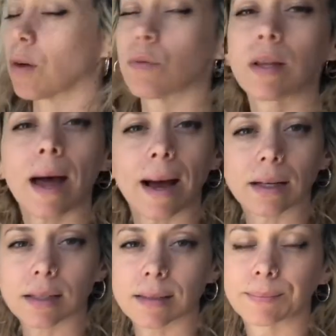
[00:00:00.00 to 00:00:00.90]

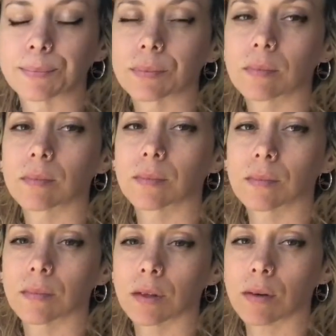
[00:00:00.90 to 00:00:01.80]
relax,
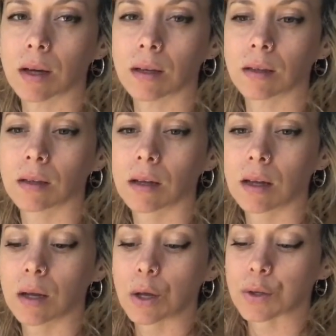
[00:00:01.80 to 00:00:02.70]
right?
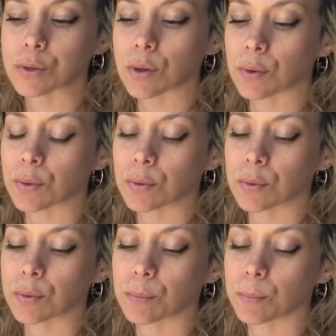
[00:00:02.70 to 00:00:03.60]

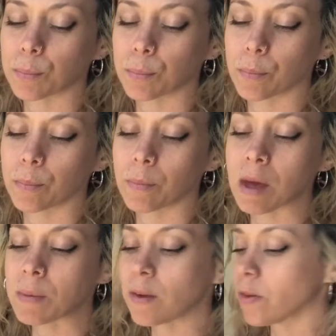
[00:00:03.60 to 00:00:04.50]
So
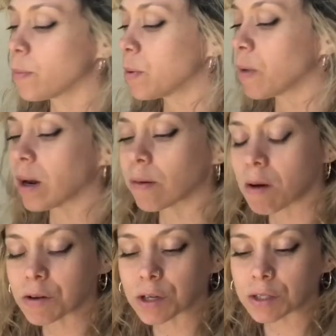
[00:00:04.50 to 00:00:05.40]
maybe if you've been running
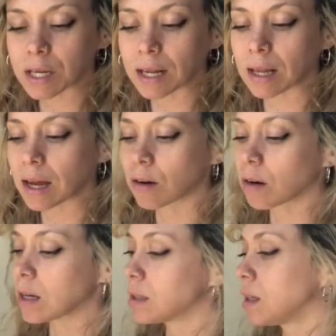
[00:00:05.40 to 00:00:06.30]
around all day like
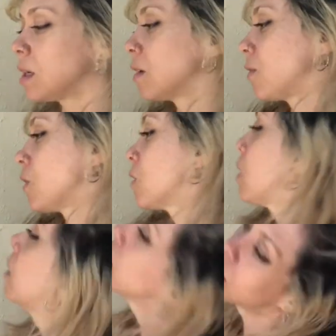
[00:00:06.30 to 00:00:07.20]
crazy, if you're
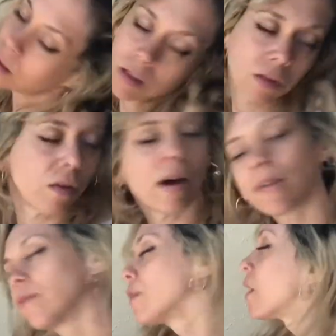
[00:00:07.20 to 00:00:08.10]
like, you know,
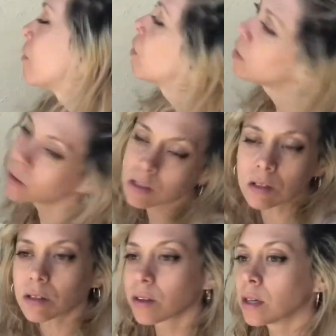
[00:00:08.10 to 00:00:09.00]
have whatever
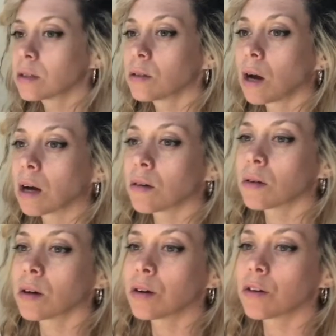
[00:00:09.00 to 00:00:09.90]
adult things you got
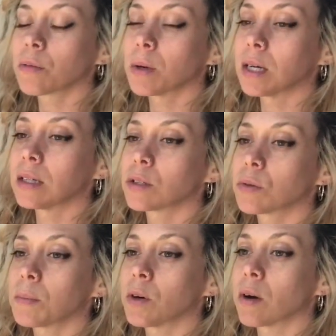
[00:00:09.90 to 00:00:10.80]
going on in your mind,
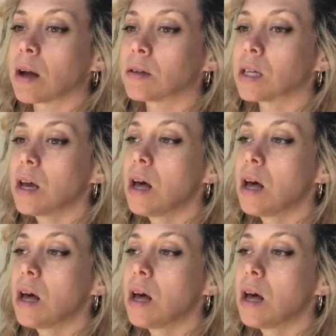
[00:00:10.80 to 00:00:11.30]
swimming around,